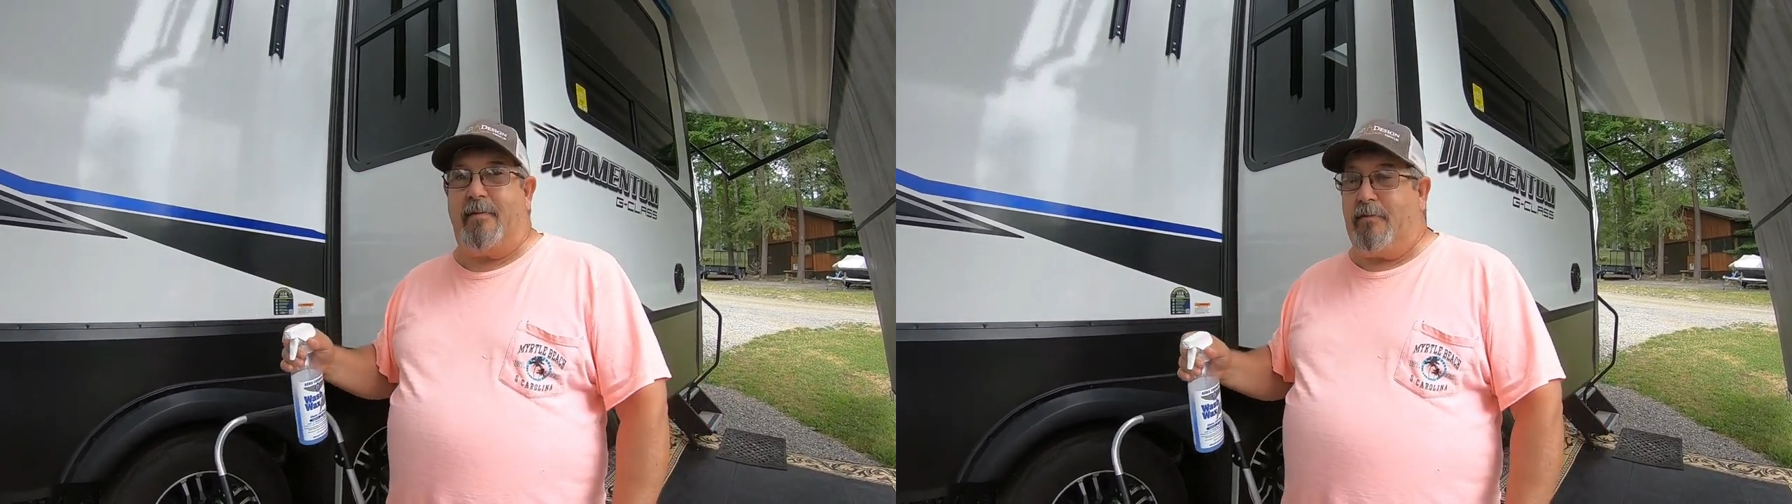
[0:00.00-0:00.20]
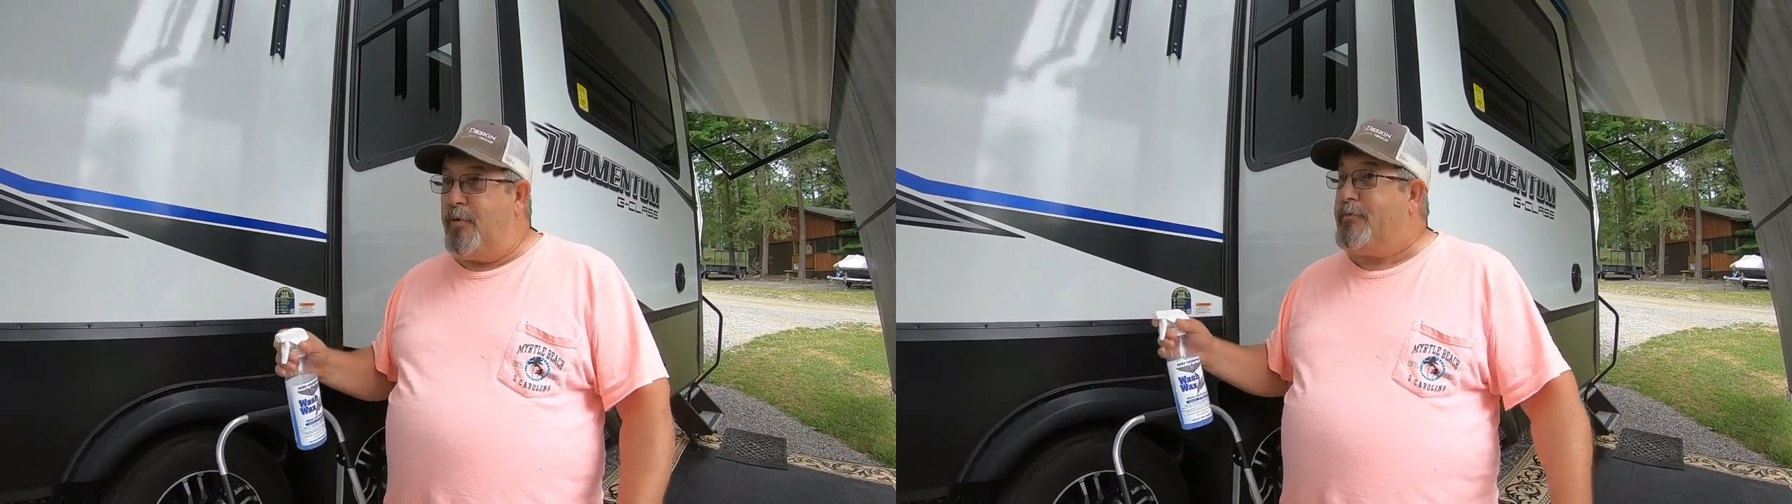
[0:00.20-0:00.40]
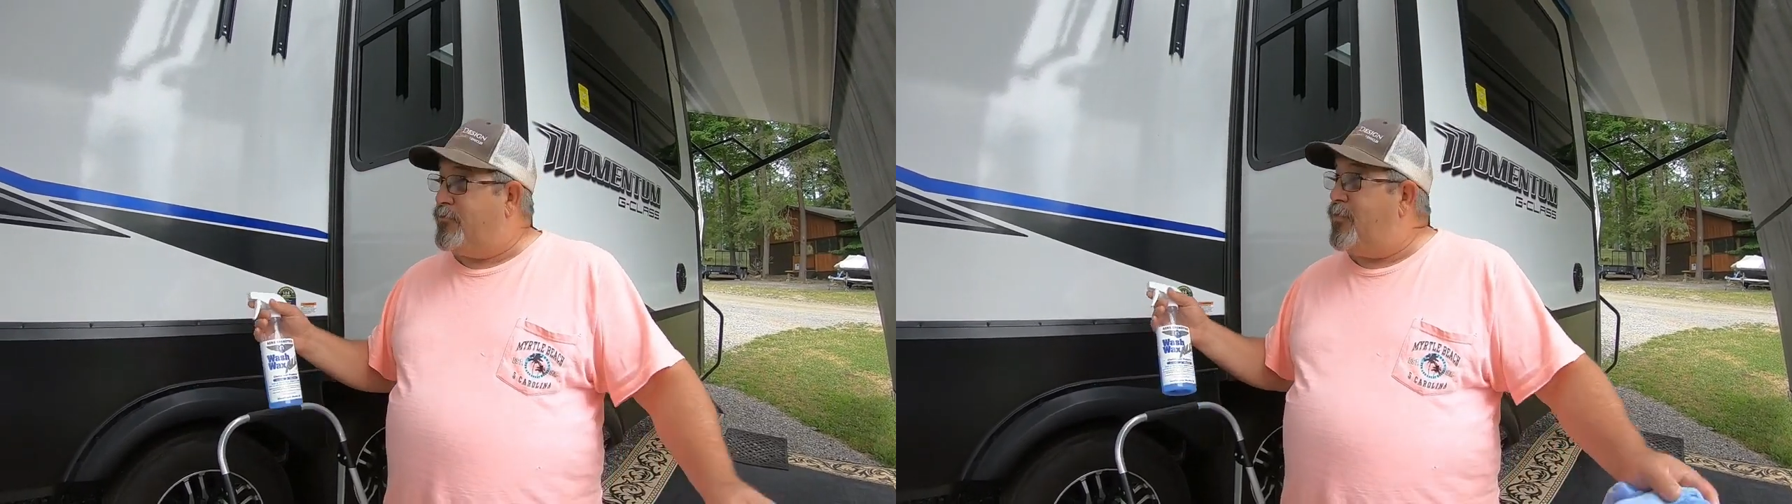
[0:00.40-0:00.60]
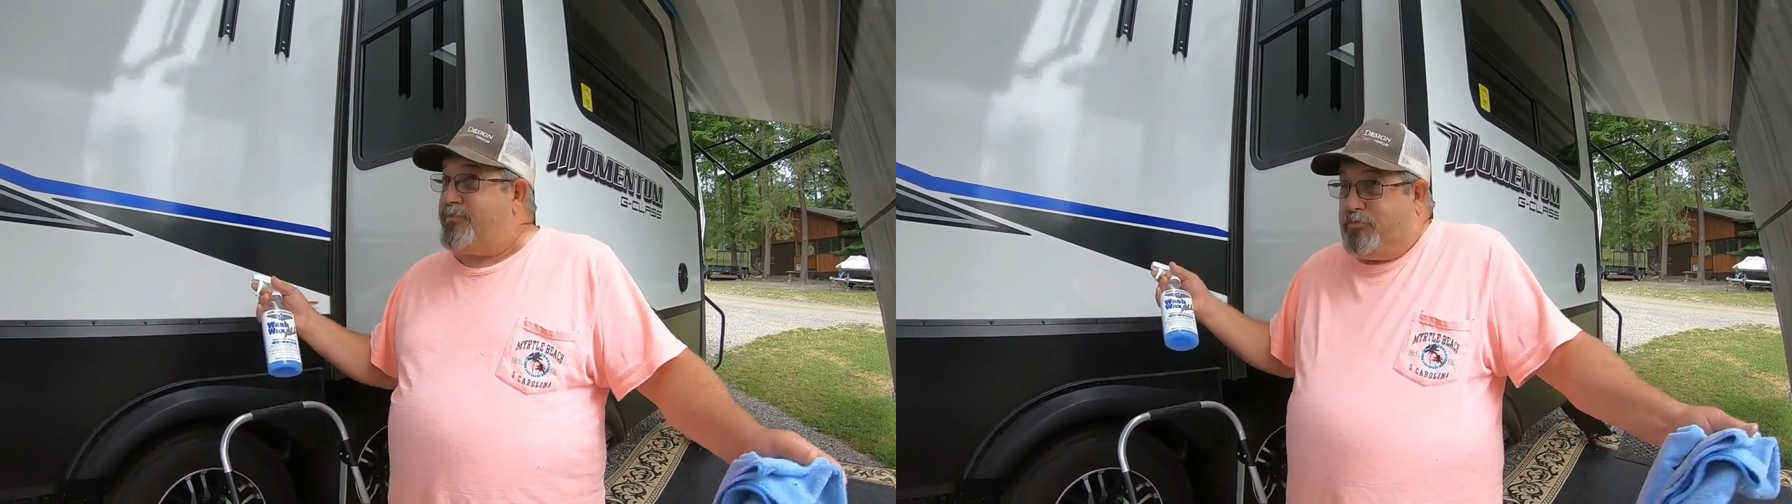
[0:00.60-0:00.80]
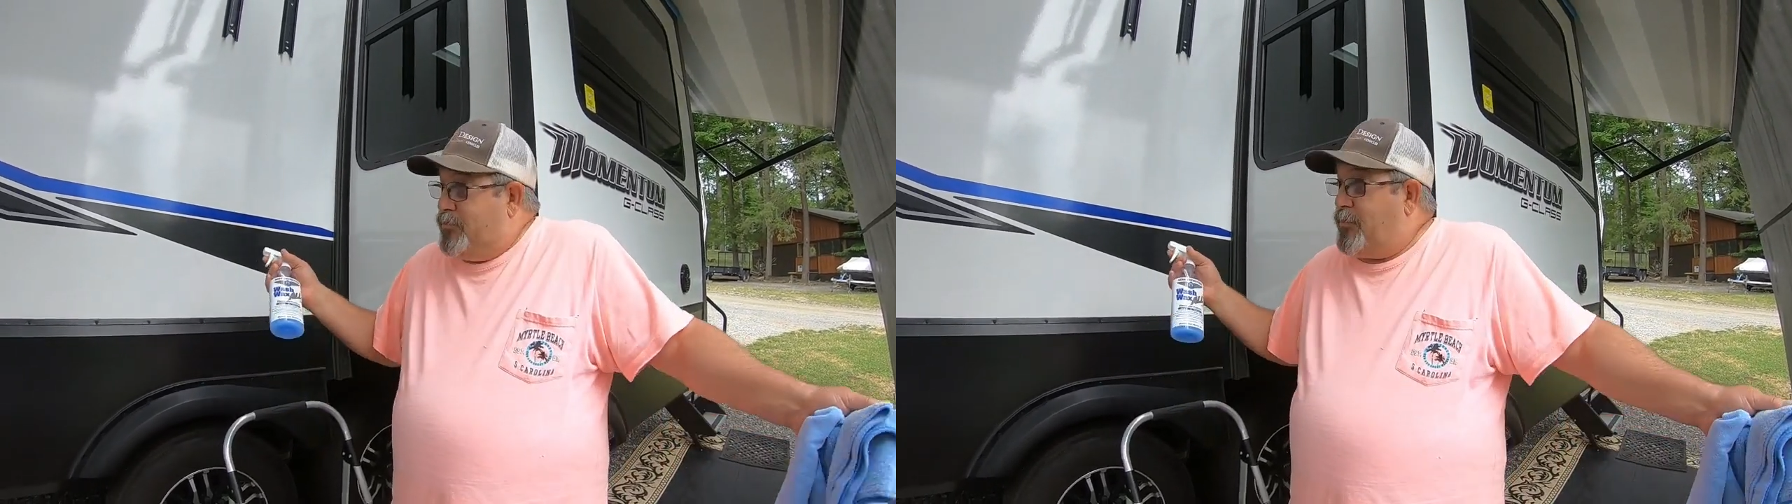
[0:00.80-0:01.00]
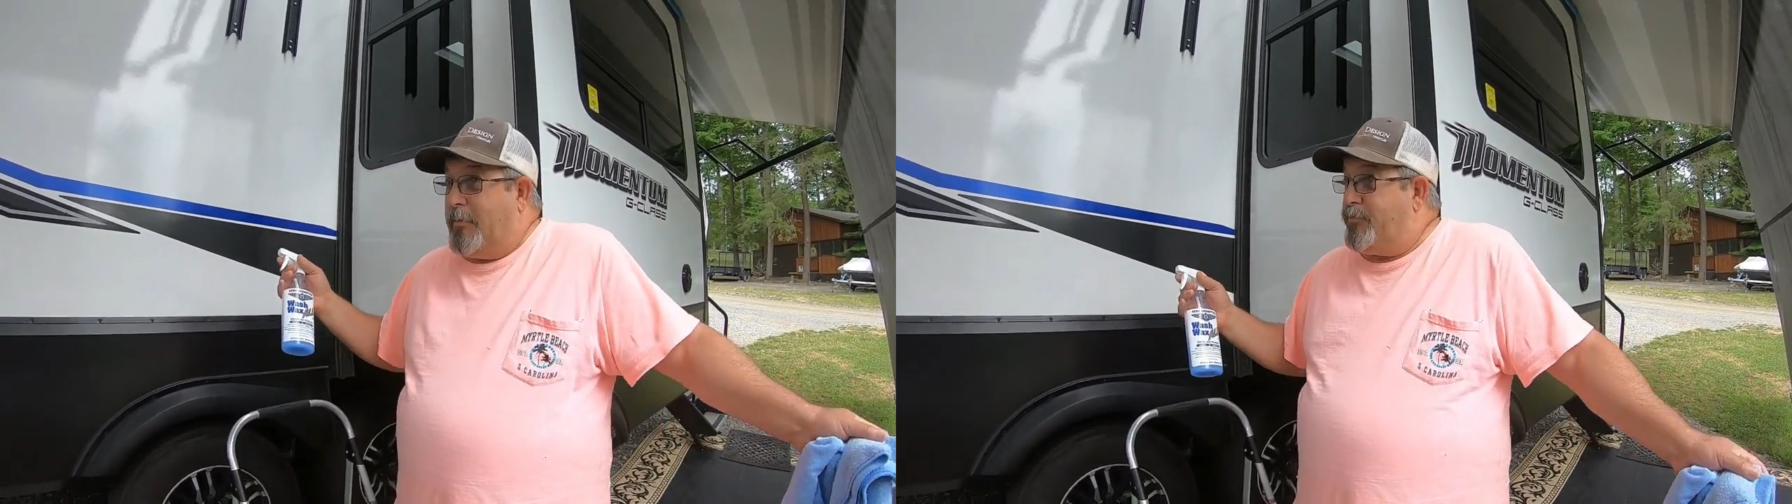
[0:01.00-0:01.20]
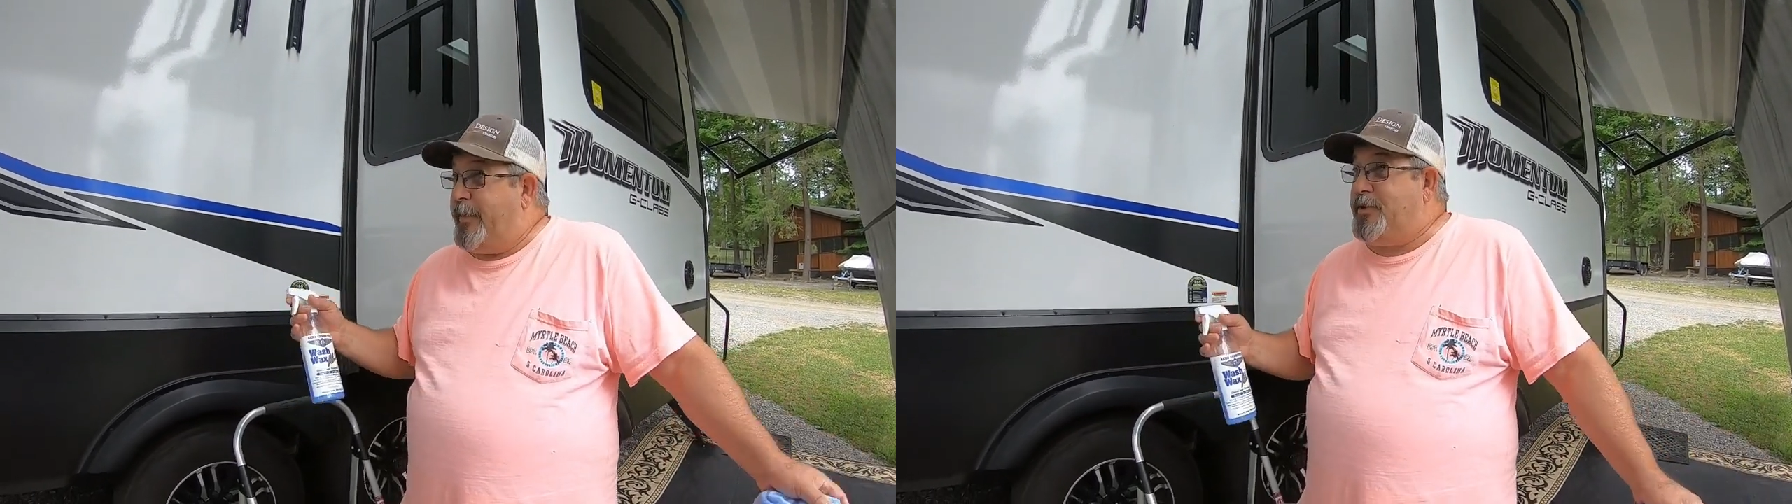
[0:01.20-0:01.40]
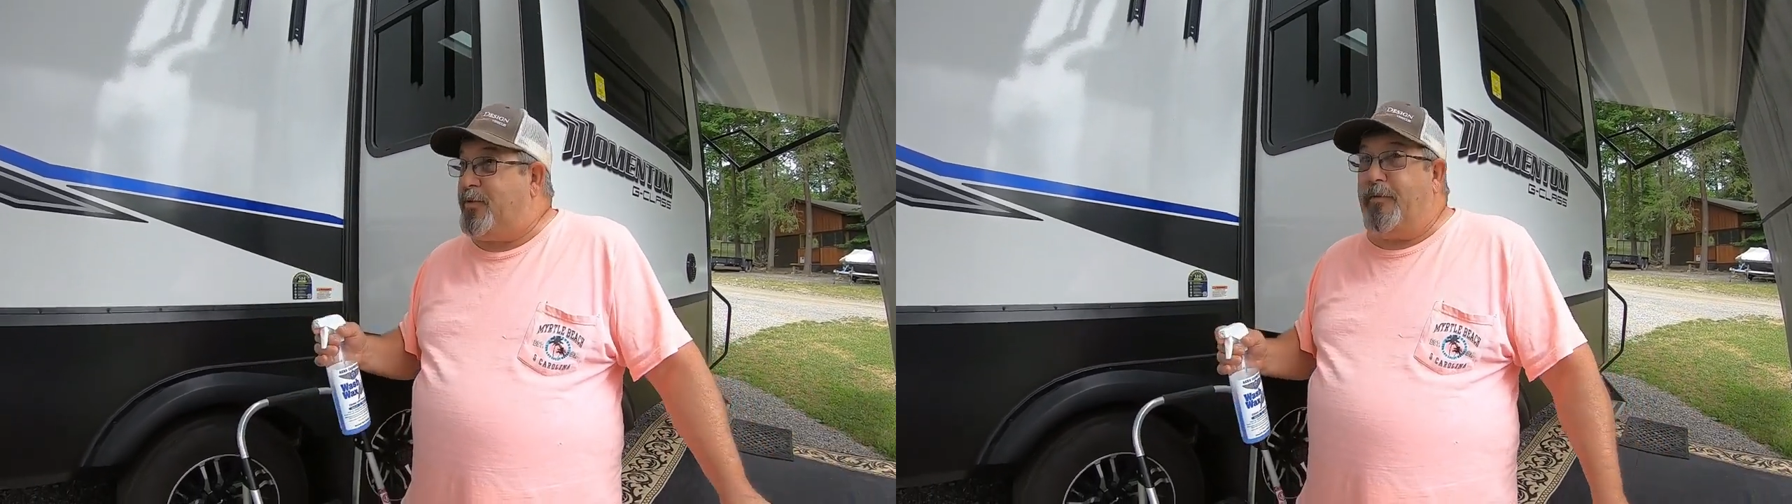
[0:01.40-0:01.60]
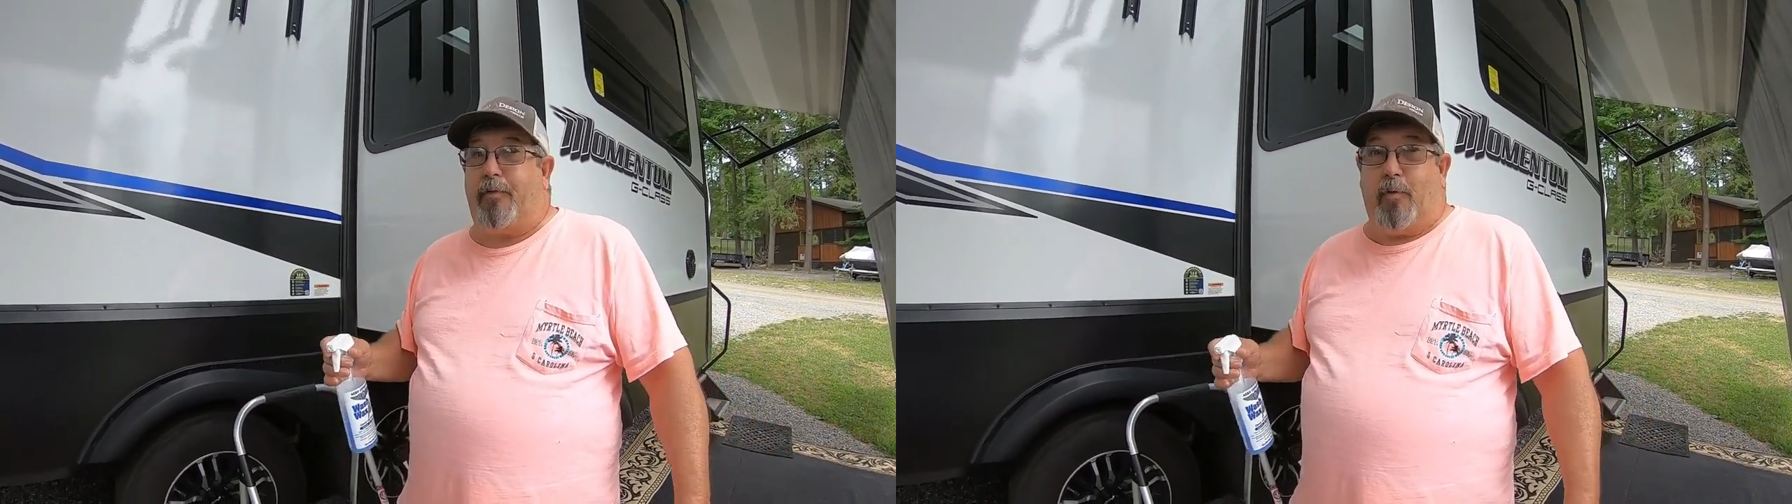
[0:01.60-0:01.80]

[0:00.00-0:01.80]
We'll be truthful,